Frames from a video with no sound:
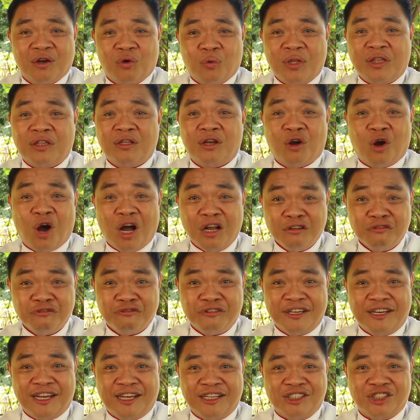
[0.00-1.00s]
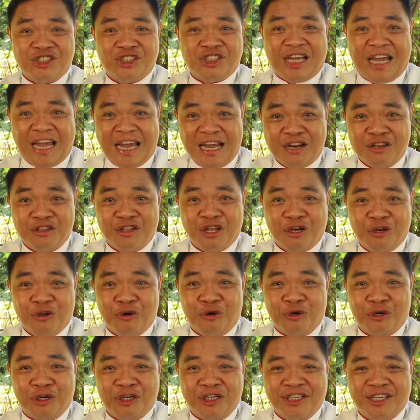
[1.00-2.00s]
with confidence in the
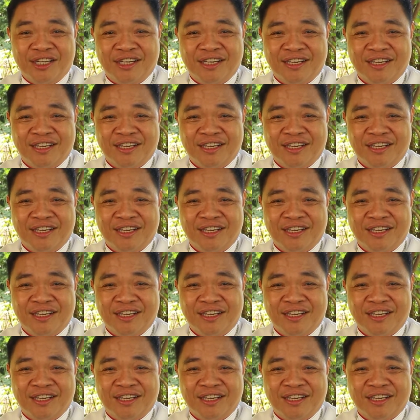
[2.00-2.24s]
Lord.